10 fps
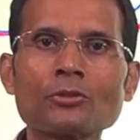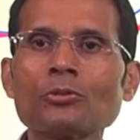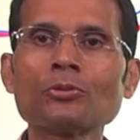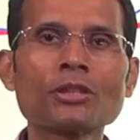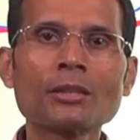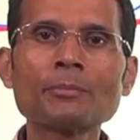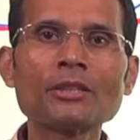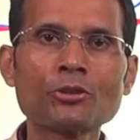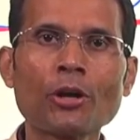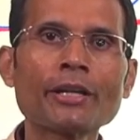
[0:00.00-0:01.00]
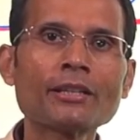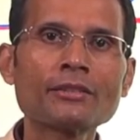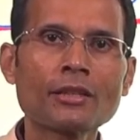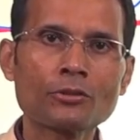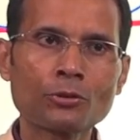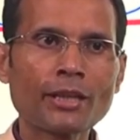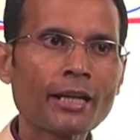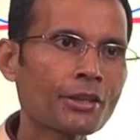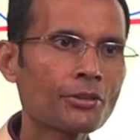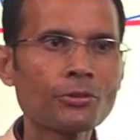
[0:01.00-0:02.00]
to loosen up the joints so
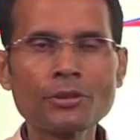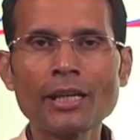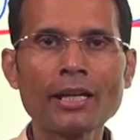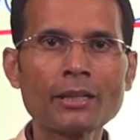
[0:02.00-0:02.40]
that you know they are